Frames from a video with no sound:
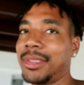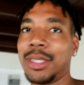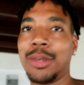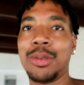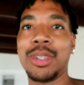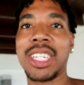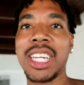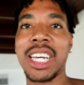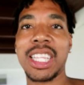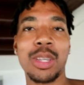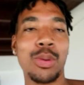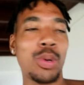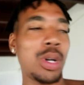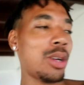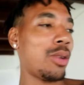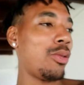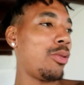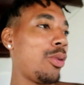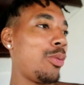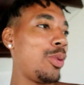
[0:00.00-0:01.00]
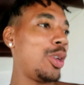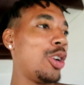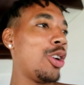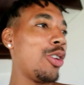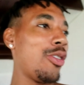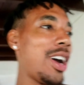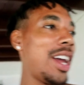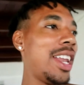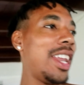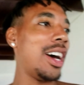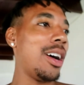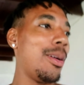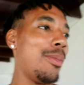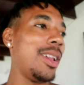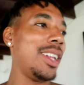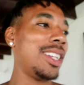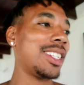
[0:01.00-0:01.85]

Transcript: We just have to work on what we got right now, man.